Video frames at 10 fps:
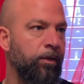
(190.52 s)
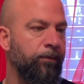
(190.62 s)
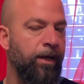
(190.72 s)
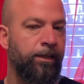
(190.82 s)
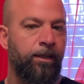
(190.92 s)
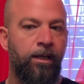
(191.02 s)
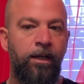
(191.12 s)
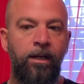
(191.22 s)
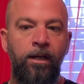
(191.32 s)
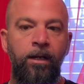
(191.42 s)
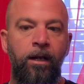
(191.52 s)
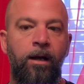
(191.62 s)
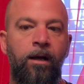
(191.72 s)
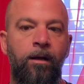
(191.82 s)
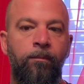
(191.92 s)
effect.
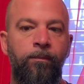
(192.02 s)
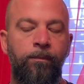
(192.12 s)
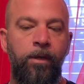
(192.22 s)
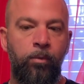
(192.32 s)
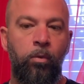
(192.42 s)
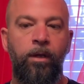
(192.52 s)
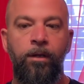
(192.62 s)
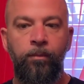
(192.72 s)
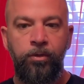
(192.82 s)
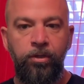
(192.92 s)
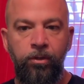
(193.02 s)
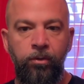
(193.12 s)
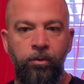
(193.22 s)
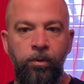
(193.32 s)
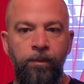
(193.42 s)
Number one. Number
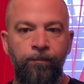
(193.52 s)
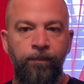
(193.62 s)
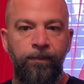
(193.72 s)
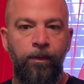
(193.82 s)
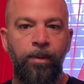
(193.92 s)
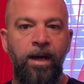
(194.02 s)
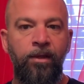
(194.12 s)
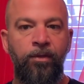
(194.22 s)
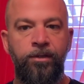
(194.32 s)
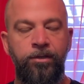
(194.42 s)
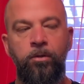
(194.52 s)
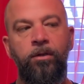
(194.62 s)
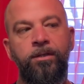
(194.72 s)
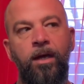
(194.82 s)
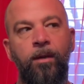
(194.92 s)
two, the body thinks it's going
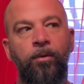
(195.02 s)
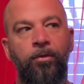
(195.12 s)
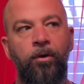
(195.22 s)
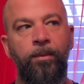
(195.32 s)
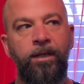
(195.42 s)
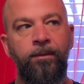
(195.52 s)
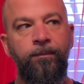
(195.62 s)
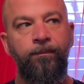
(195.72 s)
into hypothermia